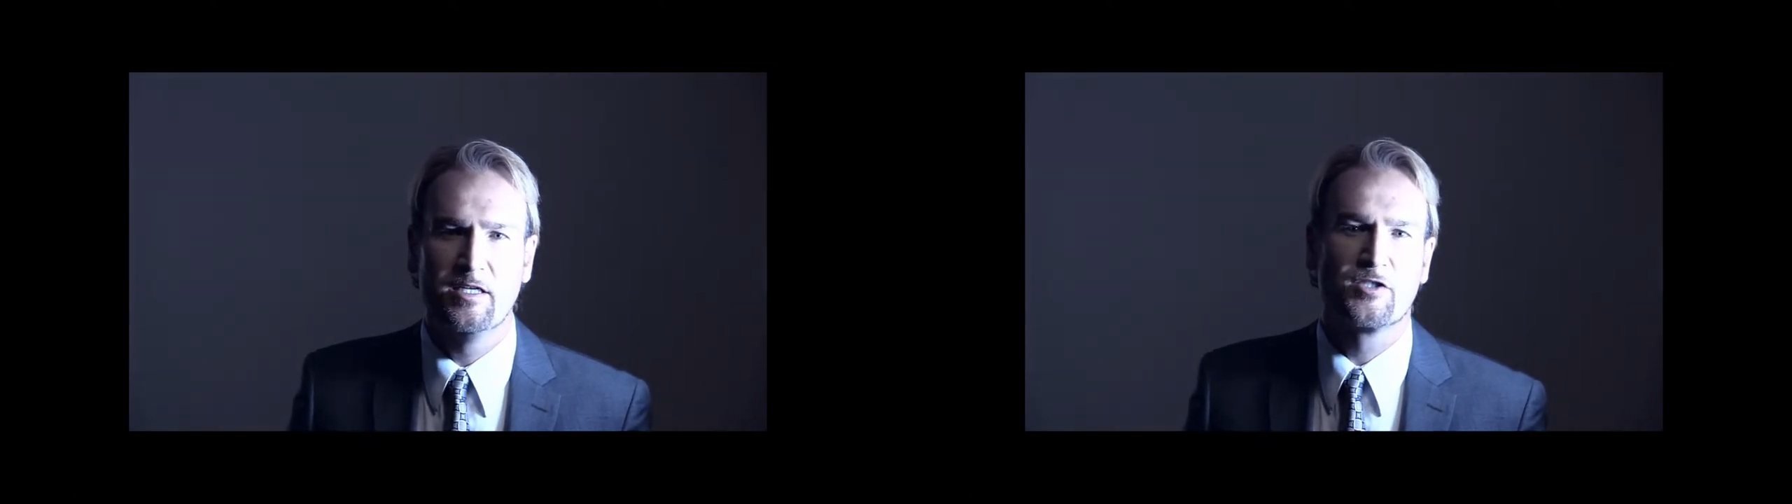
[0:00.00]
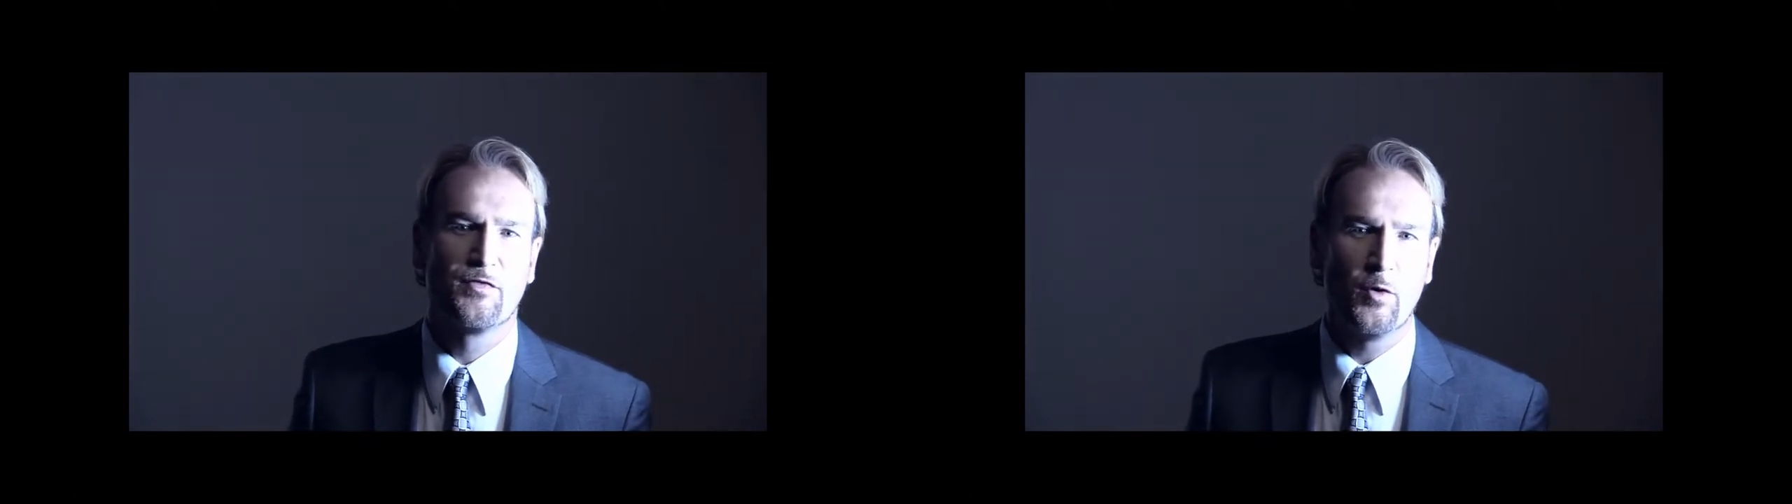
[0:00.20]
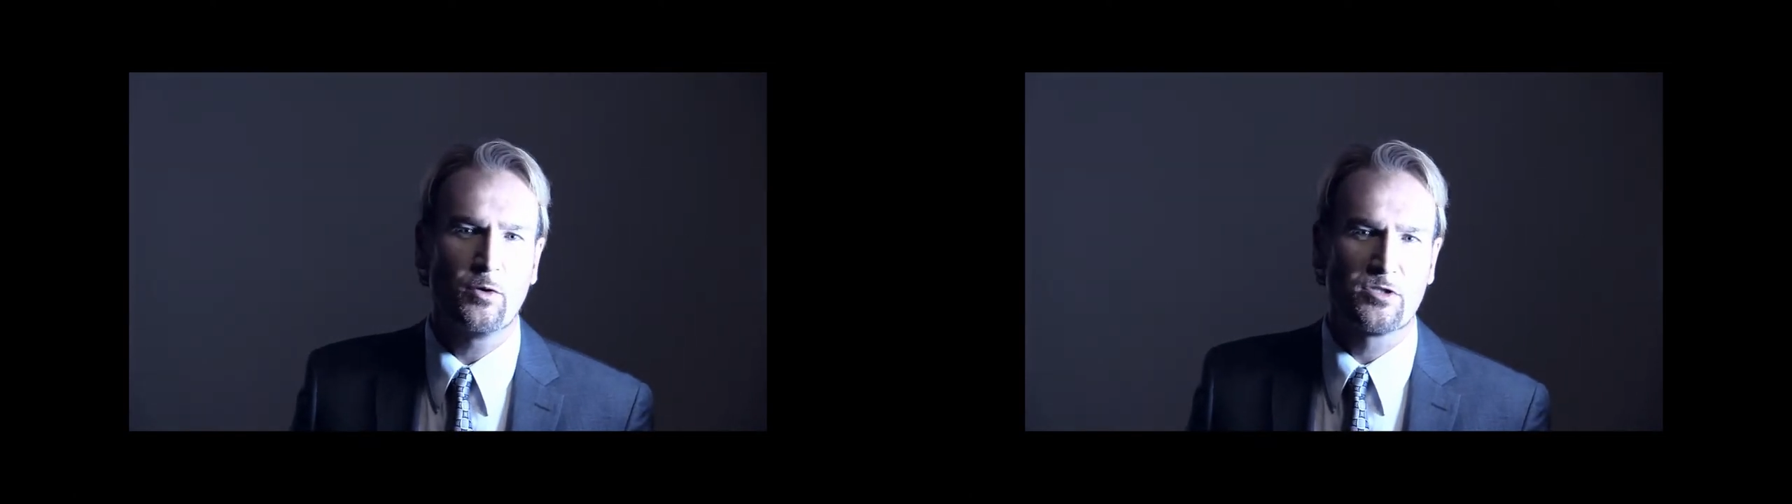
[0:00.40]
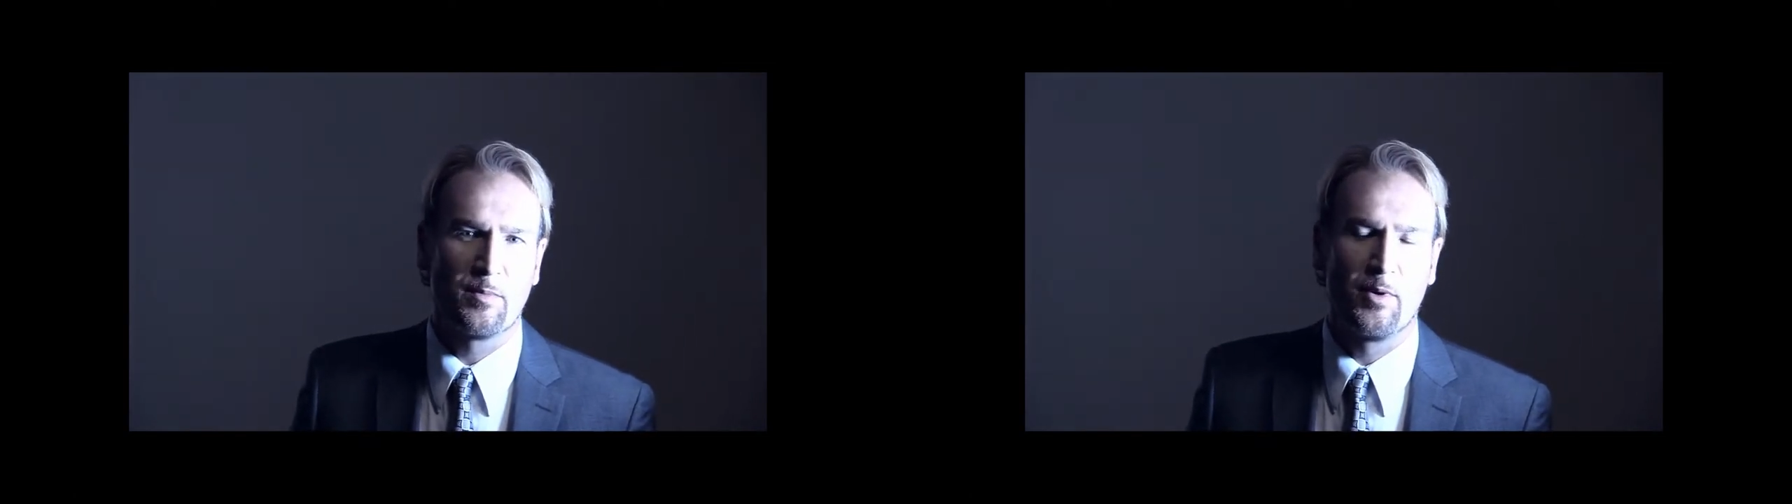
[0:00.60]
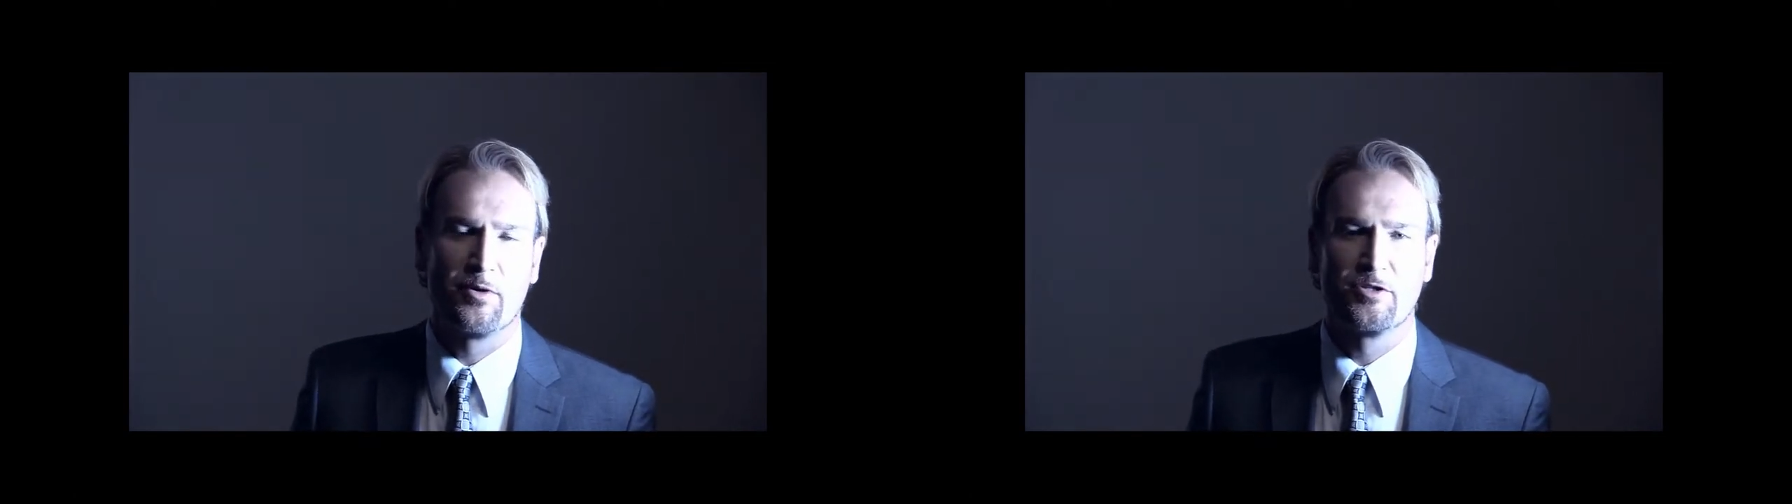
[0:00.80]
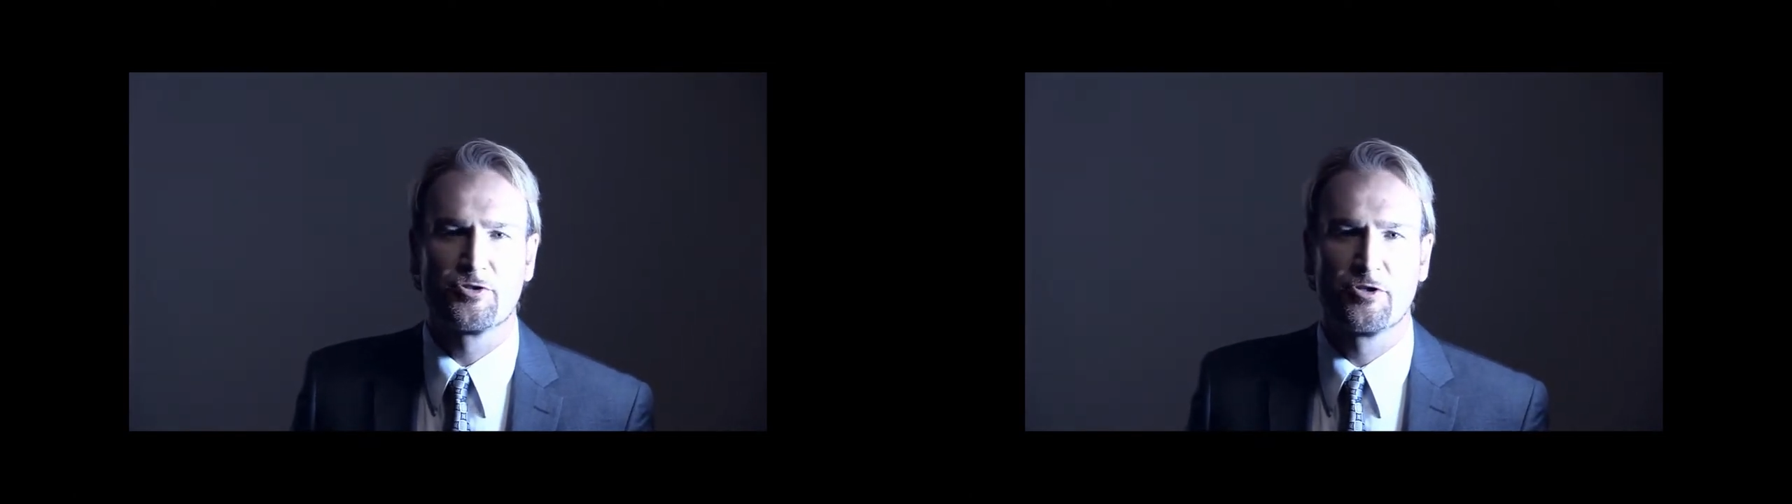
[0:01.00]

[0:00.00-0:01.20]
is focused upon in